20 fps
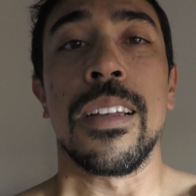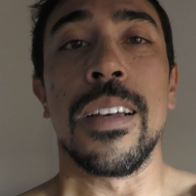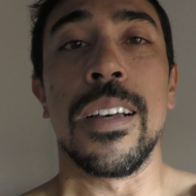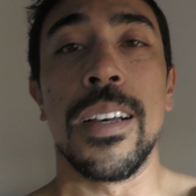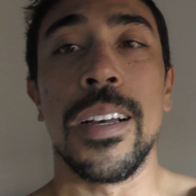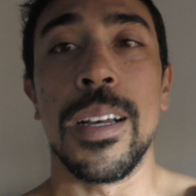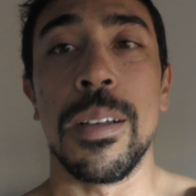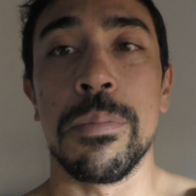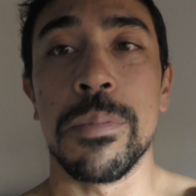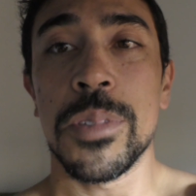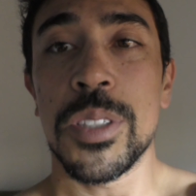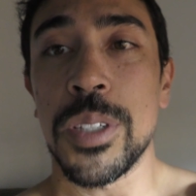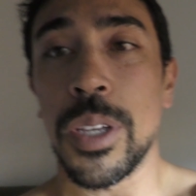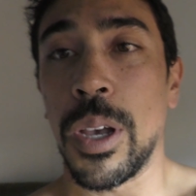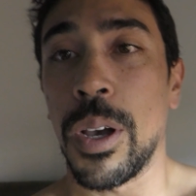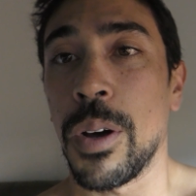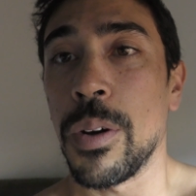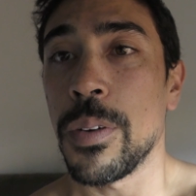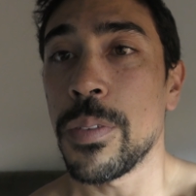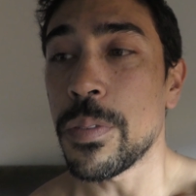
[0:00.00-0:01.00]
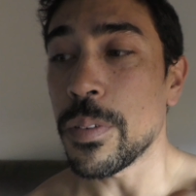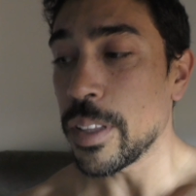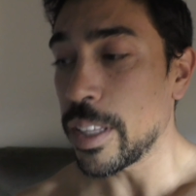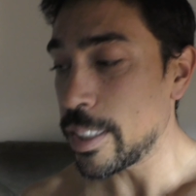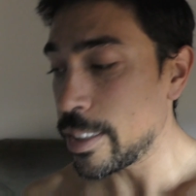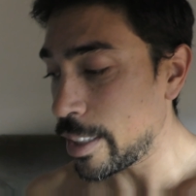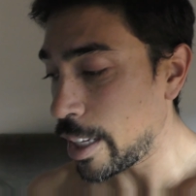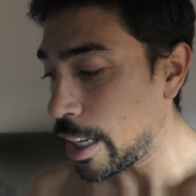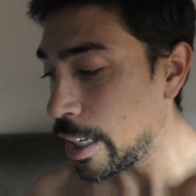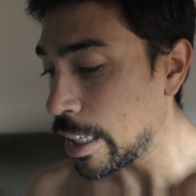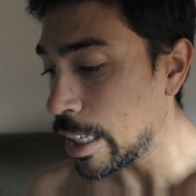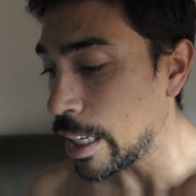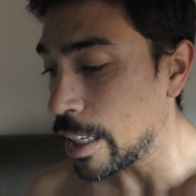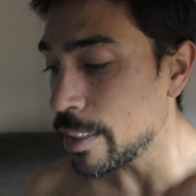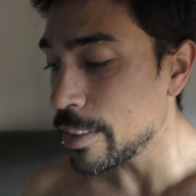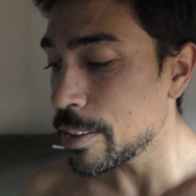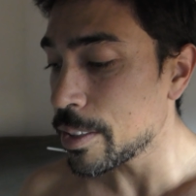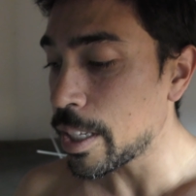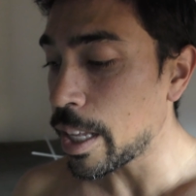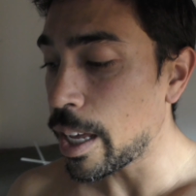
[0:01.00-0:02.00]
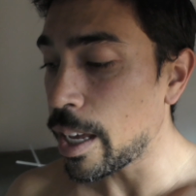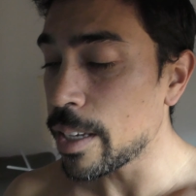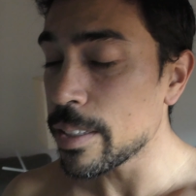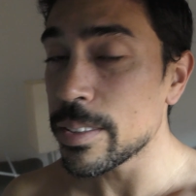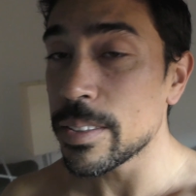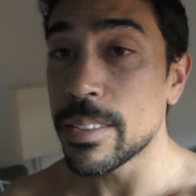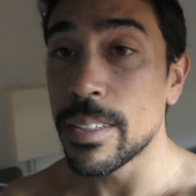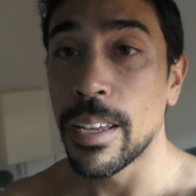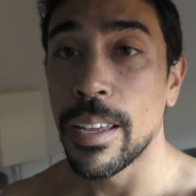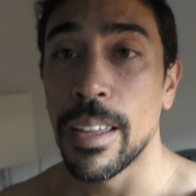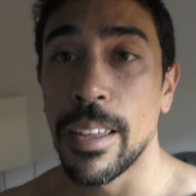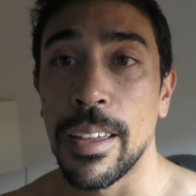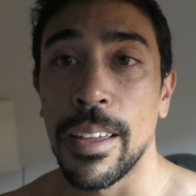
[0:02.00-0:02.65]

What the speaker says: So for the standing hinge test,